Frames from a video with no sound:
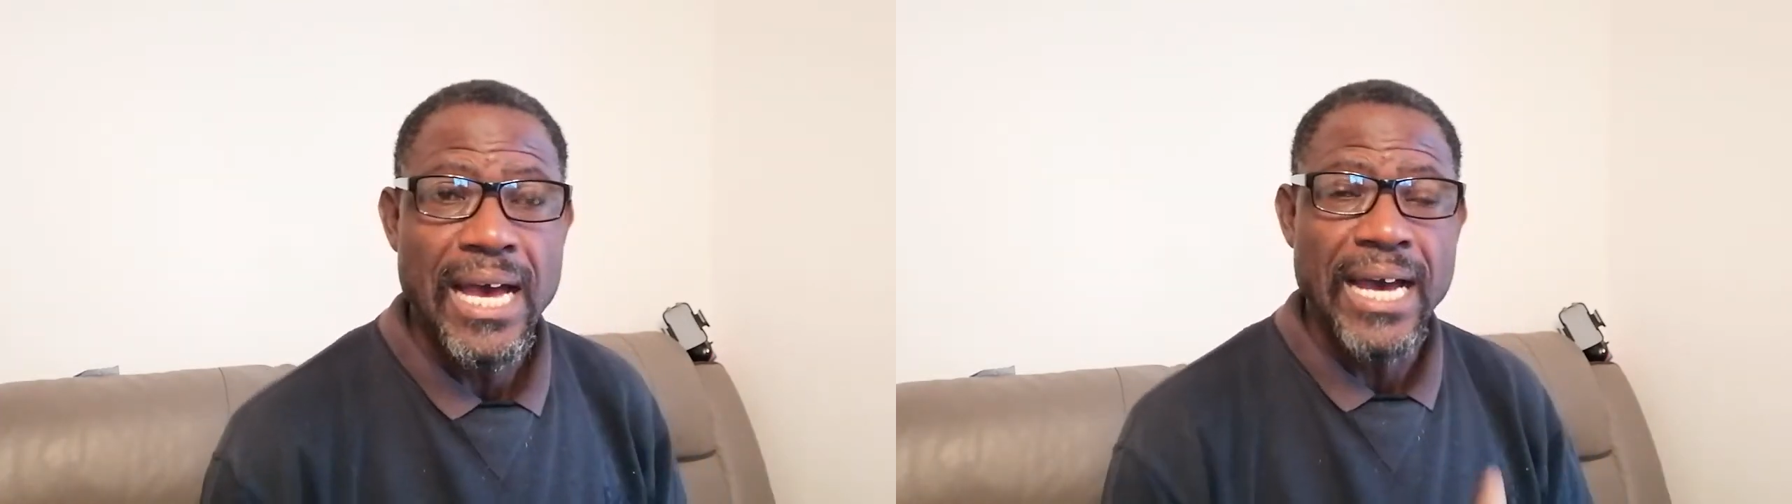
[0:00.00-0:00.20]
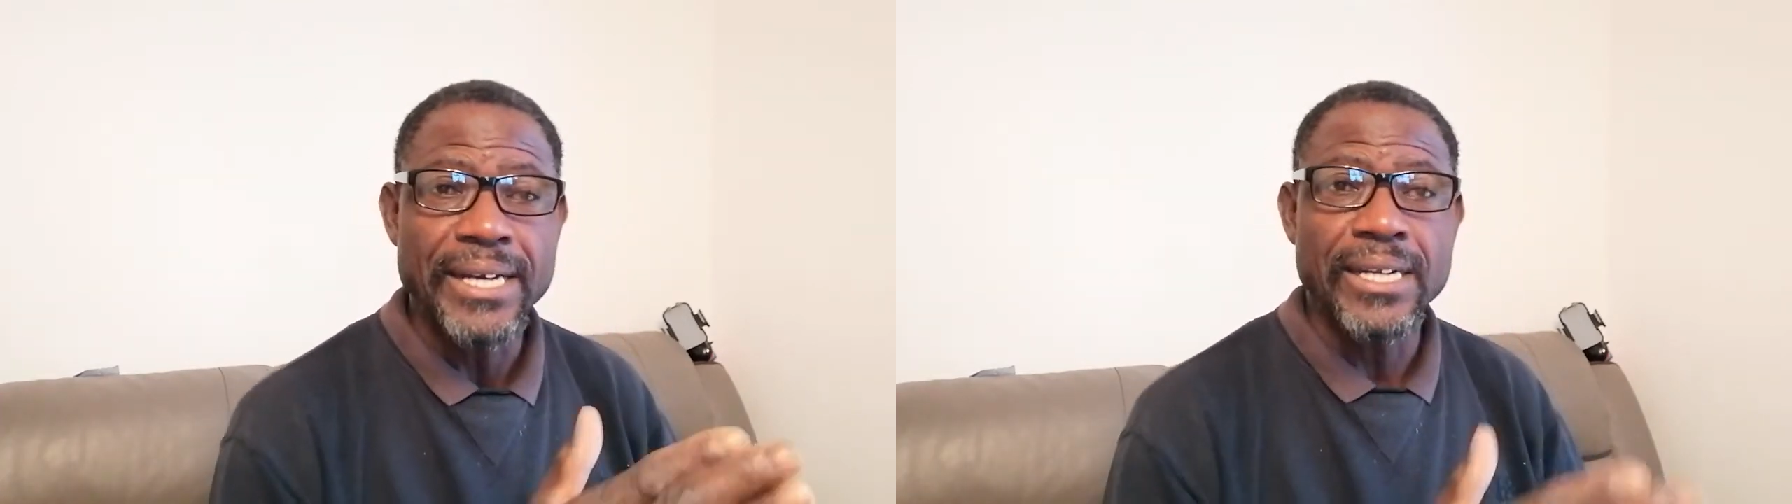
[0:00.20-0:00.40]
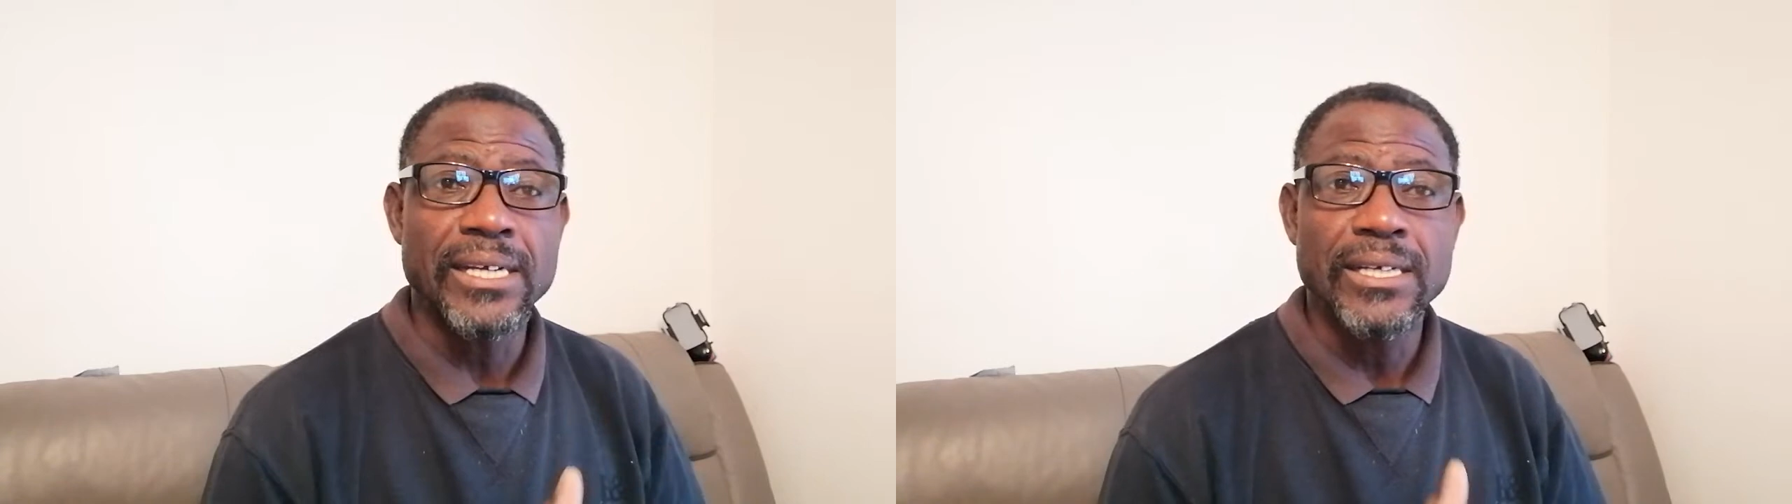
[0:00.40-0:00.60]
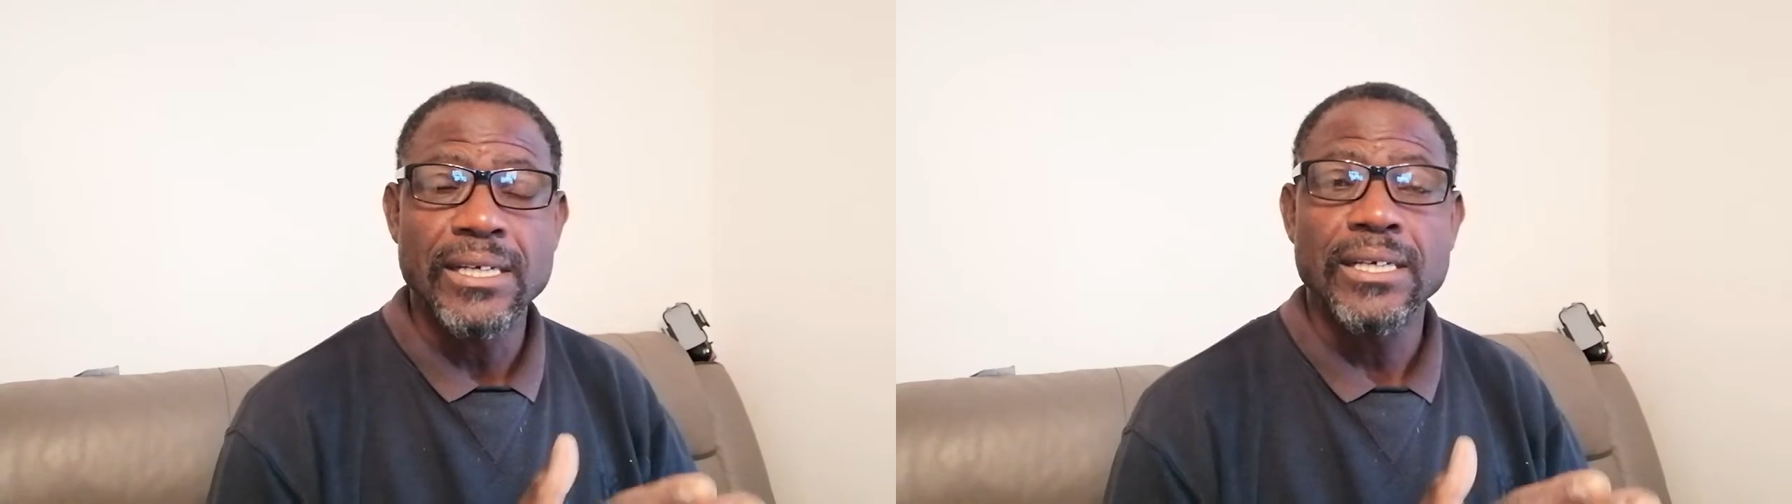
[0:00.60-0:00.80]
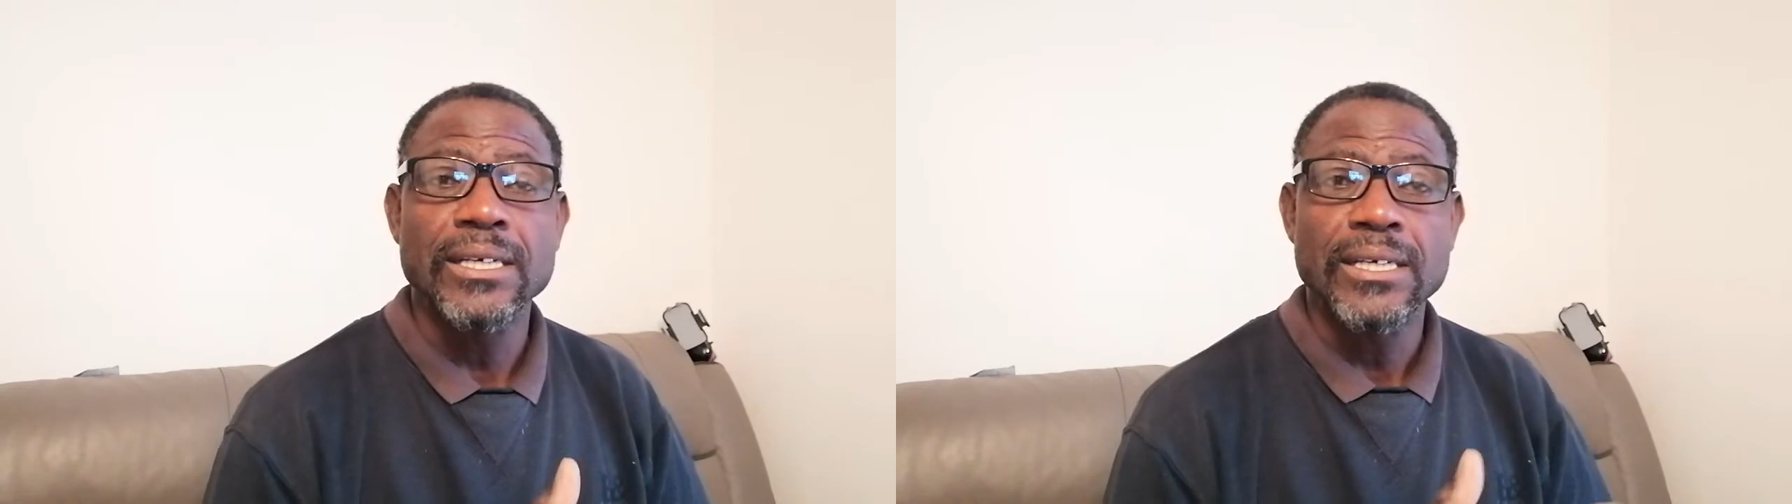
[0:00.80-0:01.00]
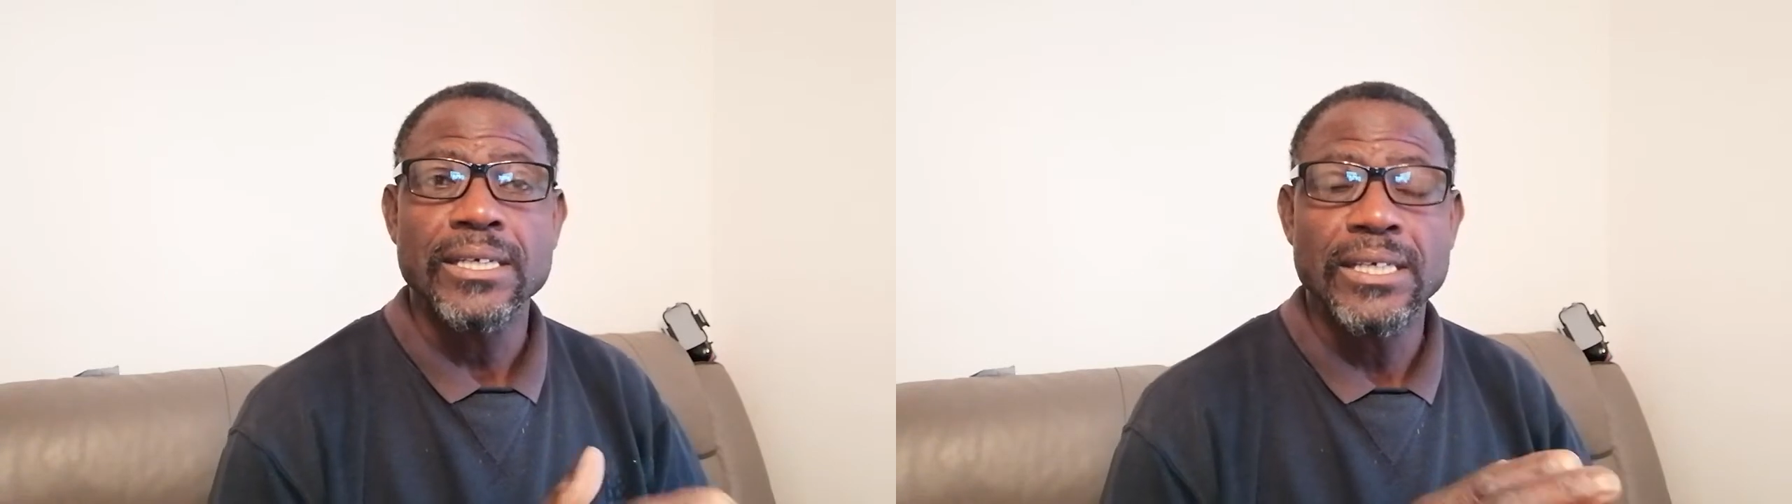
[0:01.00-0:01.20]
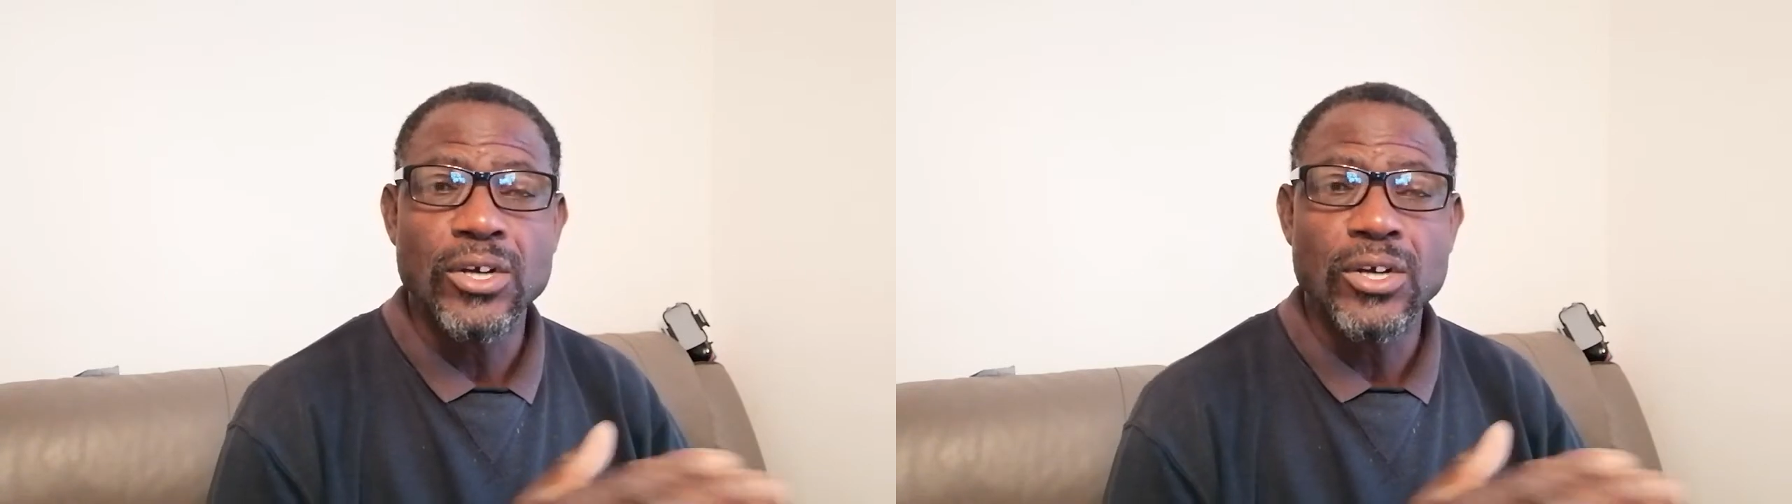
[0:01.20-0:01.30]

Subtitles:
and he